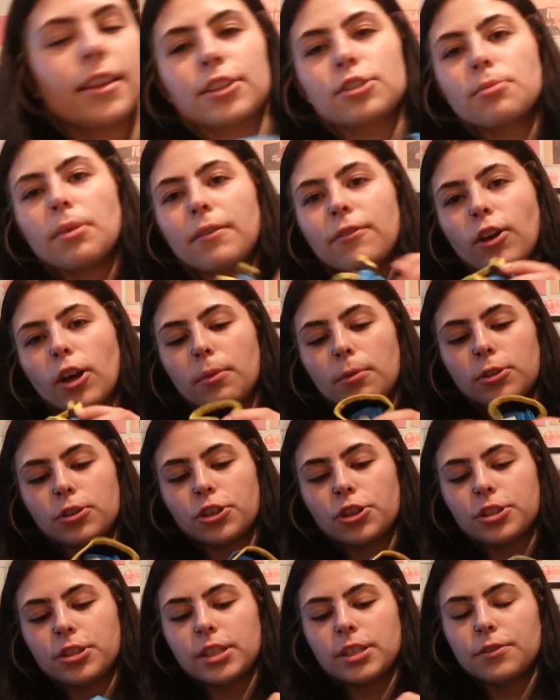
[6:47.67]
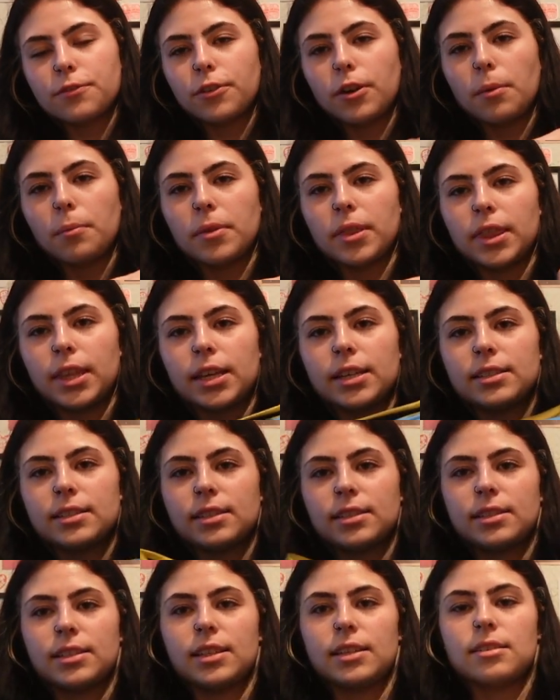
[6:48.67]
These are my volleyball jerseys from this
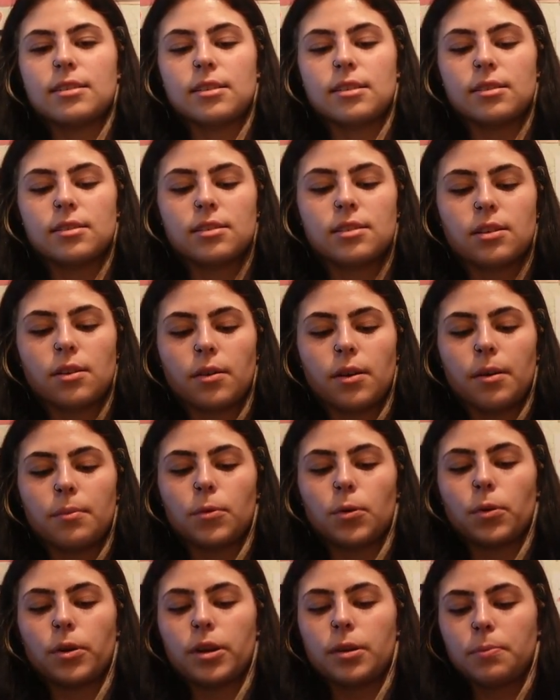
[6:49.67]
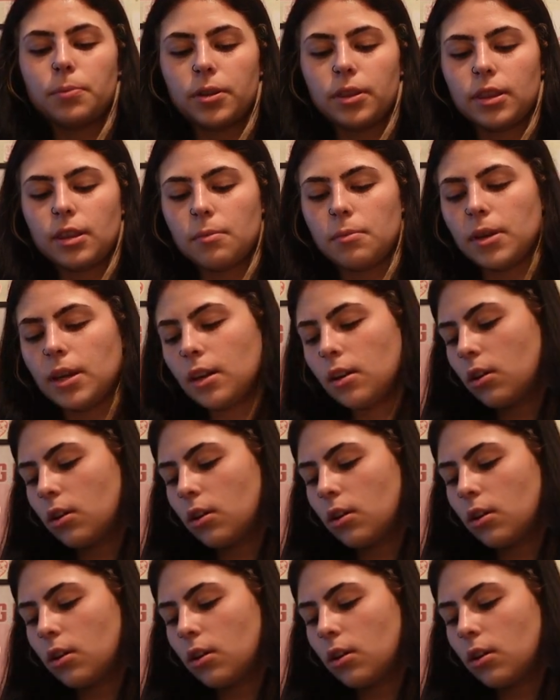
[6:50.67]
season, so I'm going to put them in